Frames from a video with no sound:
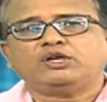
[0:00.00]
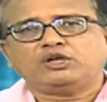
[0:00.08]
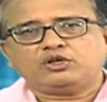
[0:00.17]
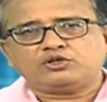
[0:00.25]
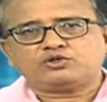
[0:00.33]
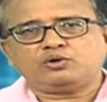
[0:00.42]

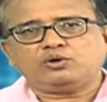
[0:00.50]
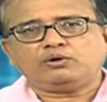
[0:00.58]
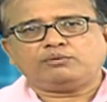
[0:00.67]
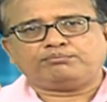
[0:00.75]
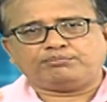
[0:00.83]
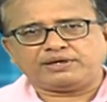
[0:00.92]
So,
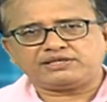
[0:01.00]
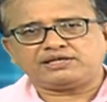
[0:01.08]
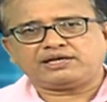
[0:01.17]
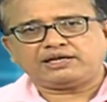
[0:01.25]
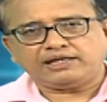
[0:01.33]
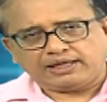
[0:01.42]

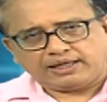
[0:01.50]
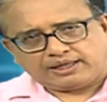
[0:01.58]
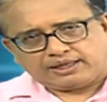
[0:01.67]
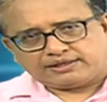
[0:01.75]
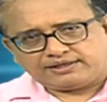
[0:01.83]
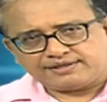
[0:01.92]
basically
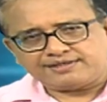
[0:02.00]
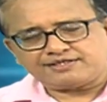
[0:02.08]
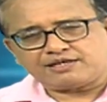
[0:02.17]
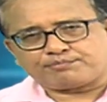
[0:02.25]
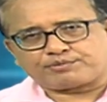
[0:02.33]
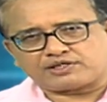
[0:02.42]
this is the
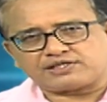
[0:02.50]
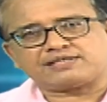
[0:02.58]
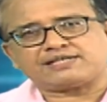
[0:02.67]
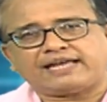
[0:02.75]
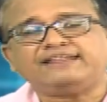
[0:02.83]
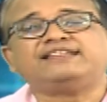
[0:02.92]
process,
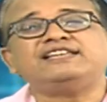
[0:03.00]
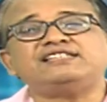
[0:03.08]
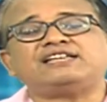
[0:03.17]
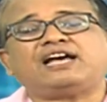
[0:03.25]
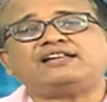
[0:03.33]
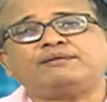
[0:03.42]
and this
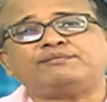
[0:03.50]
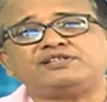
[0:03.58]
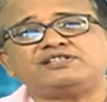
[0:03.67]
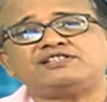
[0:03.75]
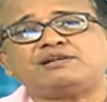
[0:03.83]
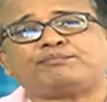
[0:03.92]

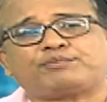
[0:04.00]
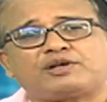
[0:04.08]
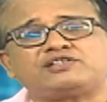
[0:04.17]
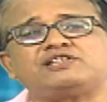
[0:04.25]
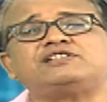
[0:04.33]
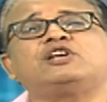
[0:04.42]
is the
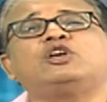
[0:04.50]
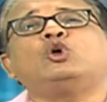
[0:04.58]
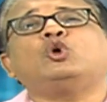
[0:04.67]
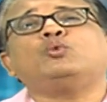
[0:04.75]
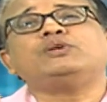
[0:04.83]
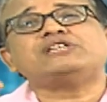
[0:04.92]
process
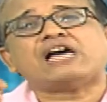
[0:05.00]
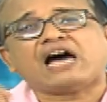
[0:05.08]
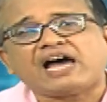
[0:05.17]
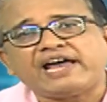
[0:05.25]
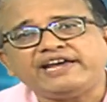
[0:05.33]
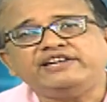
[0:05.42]
which
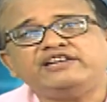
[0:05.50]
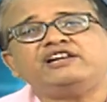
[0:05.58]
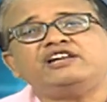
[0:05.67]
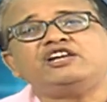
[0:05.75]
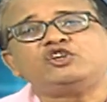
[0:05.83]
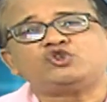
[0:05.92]

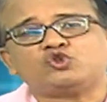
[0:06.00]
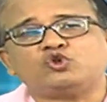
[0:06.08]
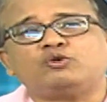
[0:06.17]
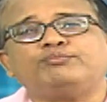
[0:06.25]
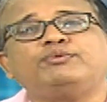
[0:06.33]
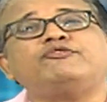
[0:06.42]
ideally
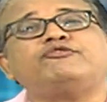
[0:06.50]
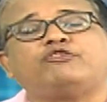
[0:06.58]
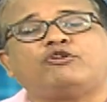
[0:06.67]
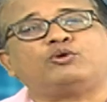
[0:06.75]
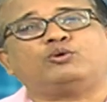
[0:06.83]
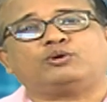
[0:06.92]
should be
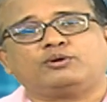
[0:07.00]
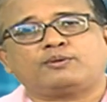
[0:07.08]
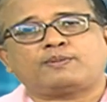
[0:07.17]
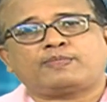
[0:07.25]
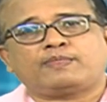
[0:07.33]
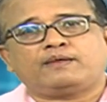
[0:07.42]
followed.
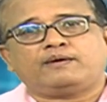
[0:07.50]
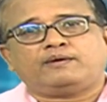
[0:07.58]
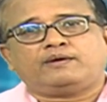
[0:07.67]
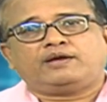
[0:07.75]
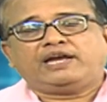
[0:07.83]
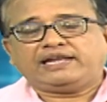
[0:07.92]

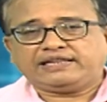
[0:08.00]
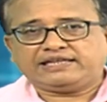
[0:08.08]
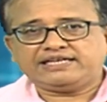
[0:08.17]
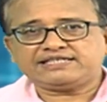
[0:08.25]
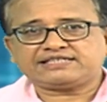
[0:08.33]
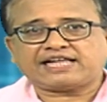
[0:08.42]

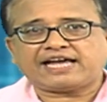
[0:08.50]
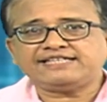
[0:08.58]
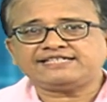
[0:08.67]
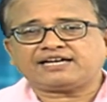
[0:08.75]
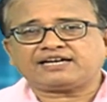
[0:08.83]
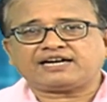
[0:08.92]
These slides
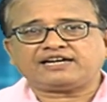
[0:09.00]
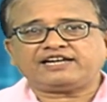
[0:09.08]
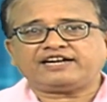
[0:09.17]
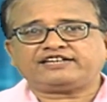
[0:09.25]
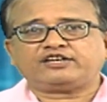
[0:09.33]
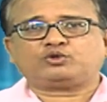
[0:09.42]
are
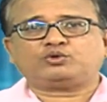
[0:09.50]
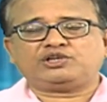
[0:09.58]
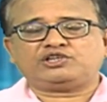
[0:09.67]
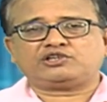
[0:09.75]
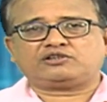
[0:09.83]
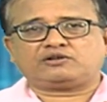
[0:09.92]
connected to
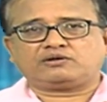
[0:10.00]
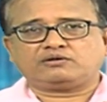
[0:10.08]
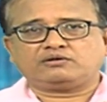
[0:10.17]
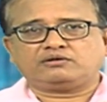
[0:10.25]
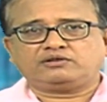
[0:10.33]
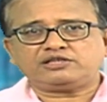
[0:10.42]
each other.
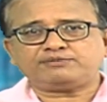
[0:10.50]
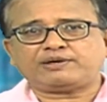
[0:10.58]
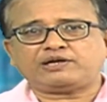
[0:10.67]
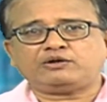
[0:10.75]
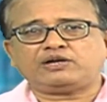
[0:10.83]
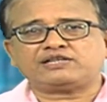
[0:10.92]
This
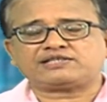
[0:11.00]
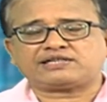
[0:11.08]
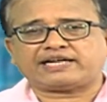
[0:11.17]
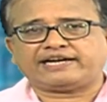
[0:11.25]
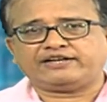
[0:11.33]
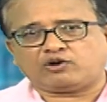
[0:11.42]
particular
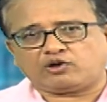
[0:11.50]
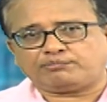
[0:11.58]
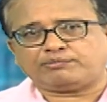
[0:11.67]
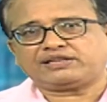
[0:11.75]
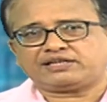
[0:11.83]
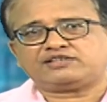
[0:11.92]
slide on
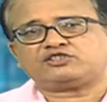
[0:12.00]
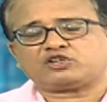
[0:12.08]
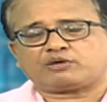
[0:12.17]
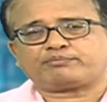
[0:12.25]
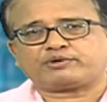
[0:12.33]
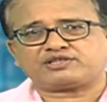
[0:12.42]
methods or
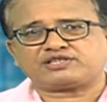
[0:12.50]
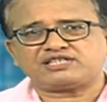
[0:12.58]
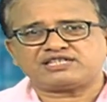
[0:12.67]
process is